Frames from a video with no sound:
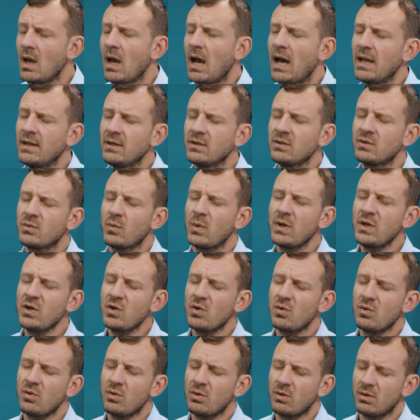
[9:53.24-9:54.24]
And when
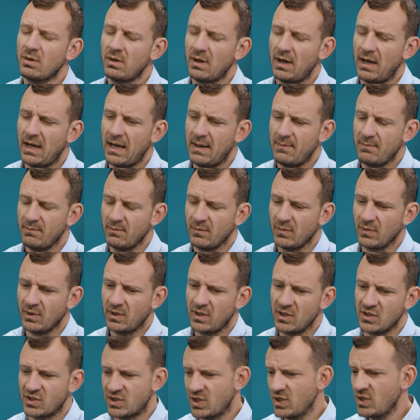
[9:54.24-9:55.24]
you're
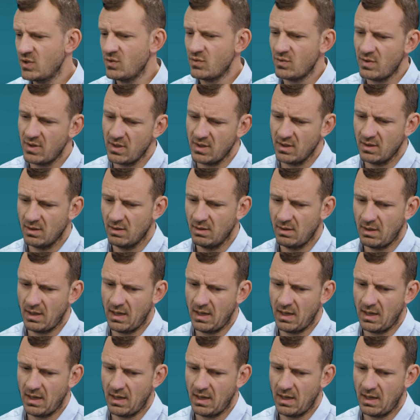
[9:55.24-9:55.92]
considering